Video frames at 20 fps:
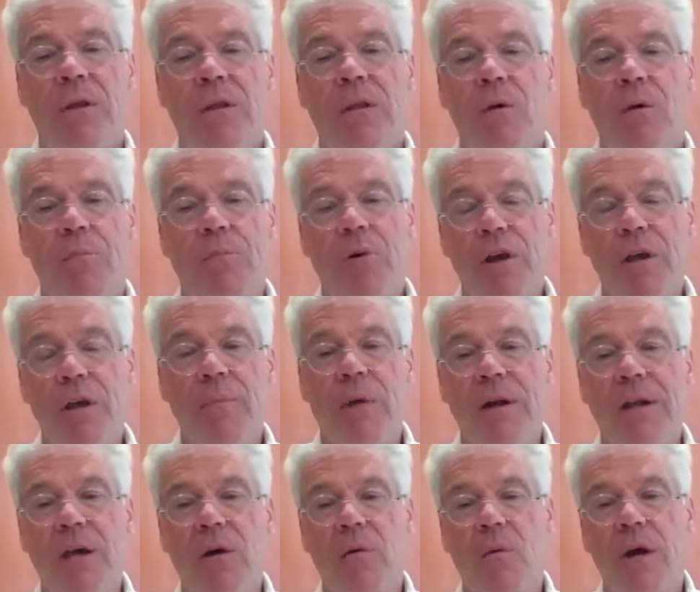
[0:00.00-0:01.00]
they were putting
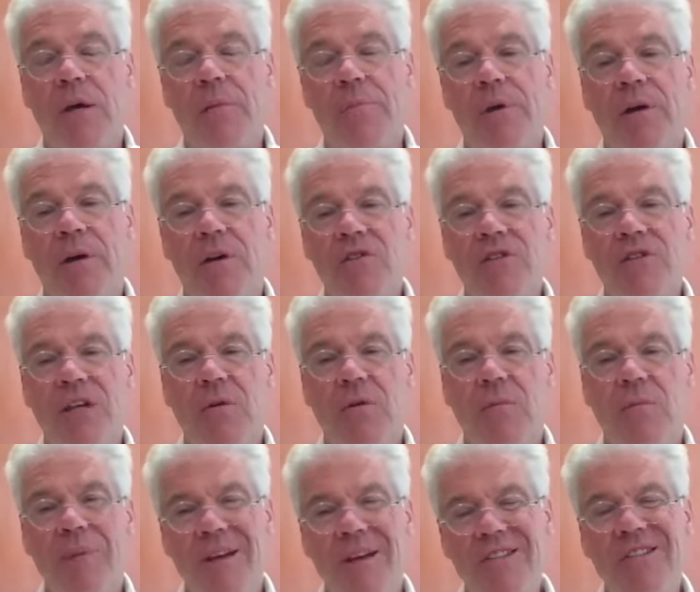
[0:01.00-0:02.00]
money away because they
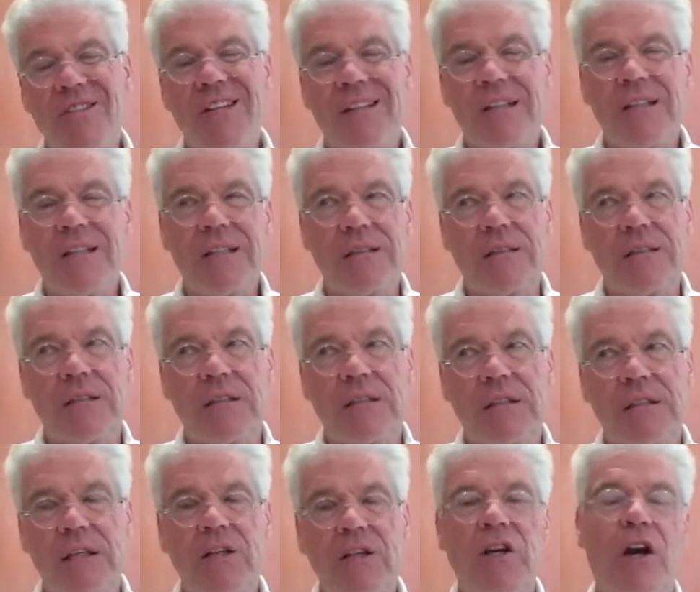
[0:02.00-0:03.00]
were basically
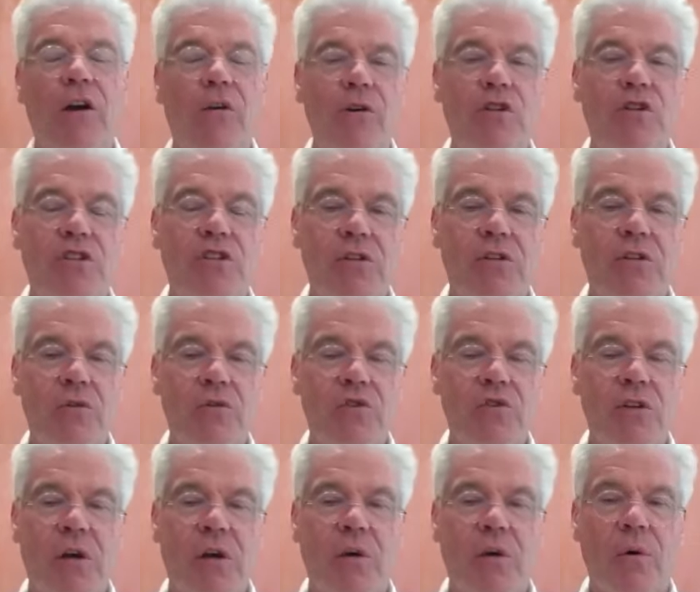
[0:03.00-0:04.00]
encouraged to do
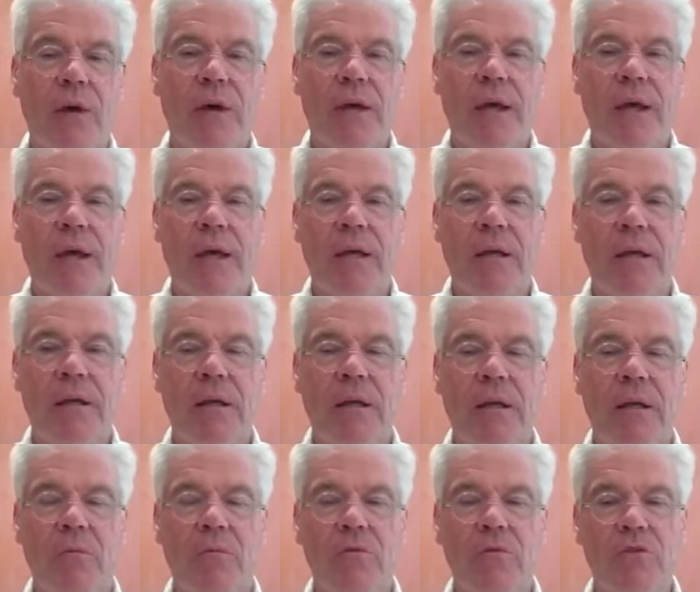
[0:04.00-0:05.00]
so, and
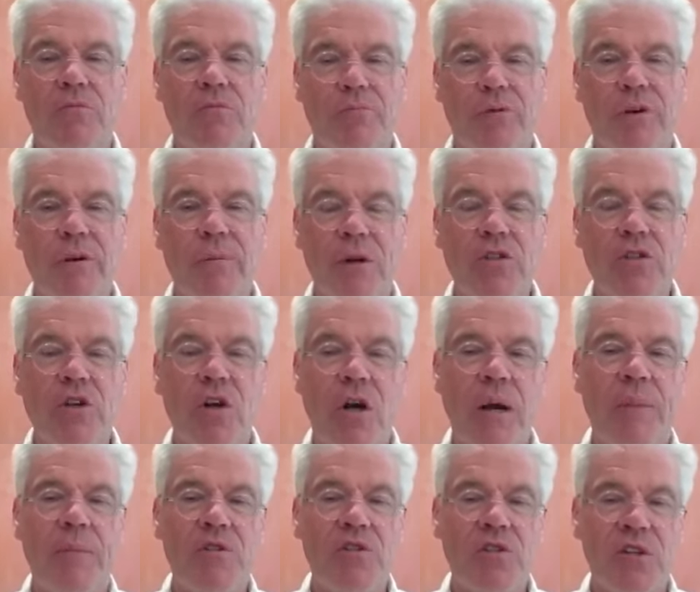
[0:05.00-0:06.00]
it was pretty much
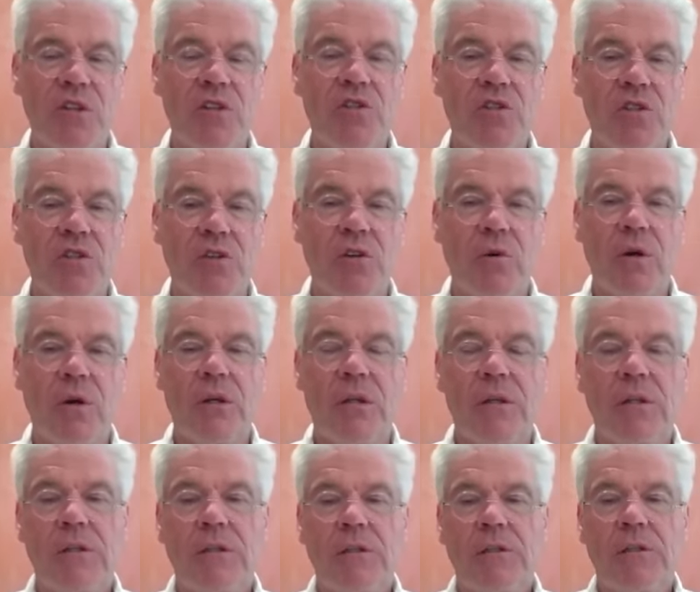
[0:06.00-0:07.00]
common sense to do it
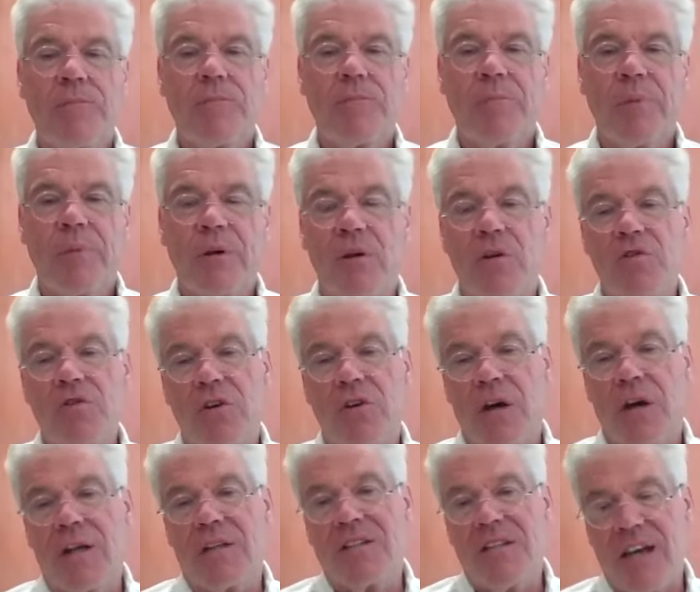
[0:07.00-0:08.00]
because you
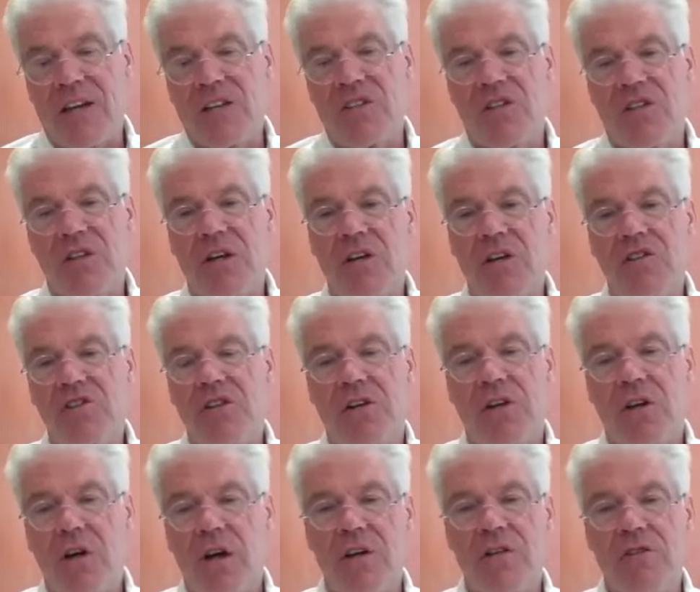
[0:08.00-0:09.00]
got a tax deduction.
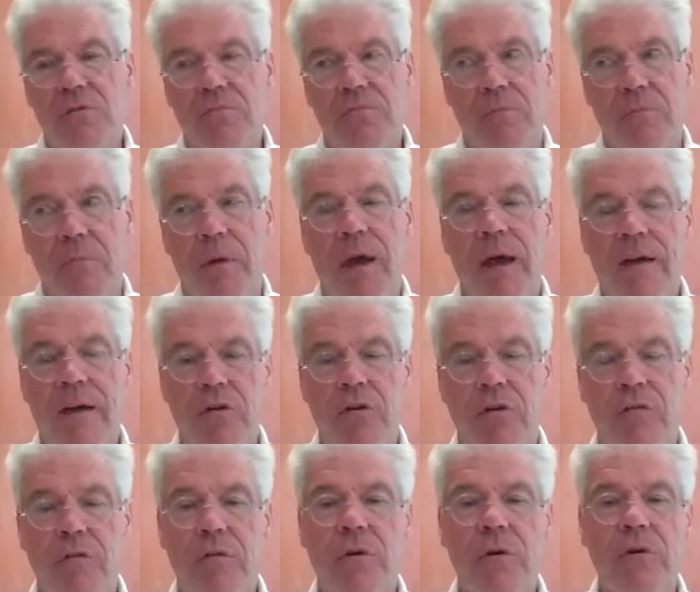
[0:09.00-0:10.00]
You got to have
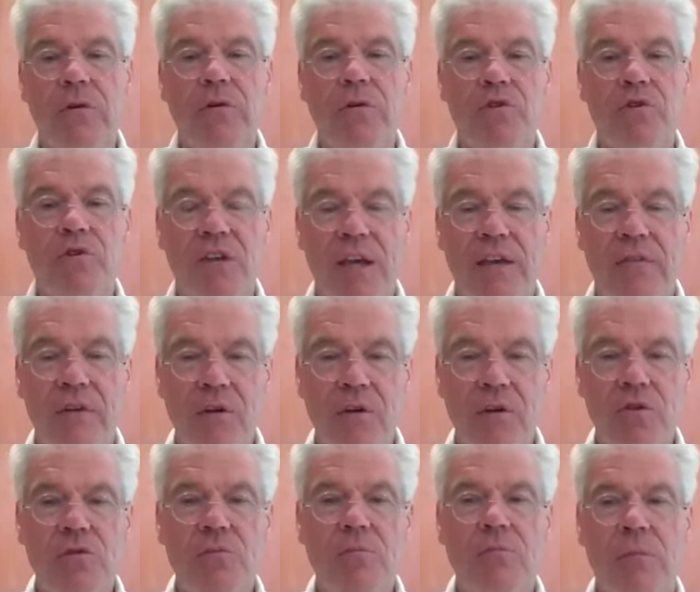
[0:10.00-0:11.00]
your your
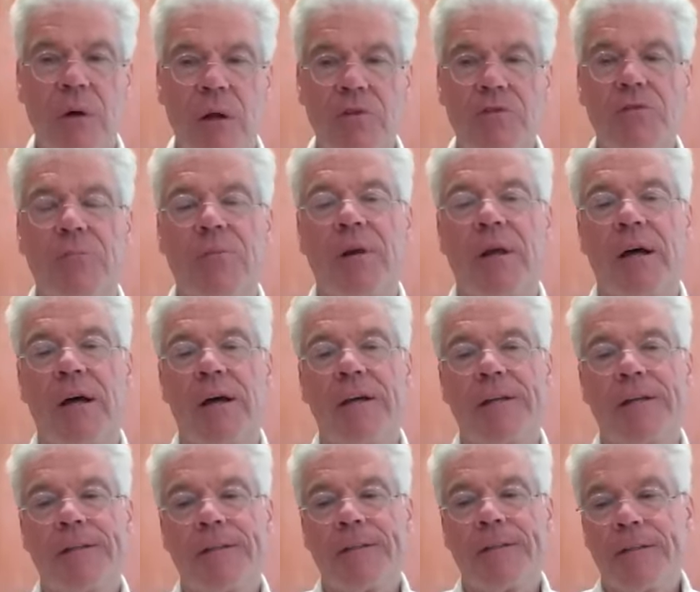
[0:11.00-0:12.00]
savings multiply,